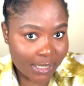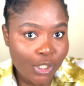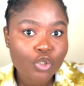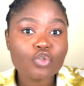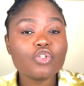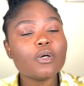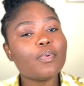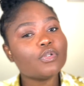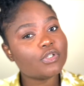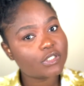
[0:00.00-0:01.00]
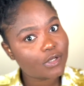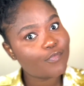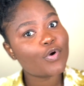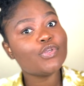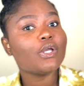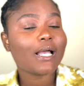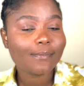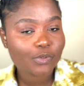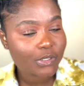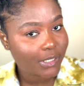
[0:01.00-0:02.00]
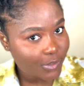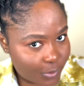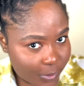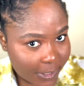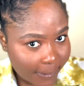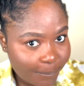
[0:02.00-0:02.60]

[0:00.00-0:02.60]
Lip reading: to support yourself when you come to the UK.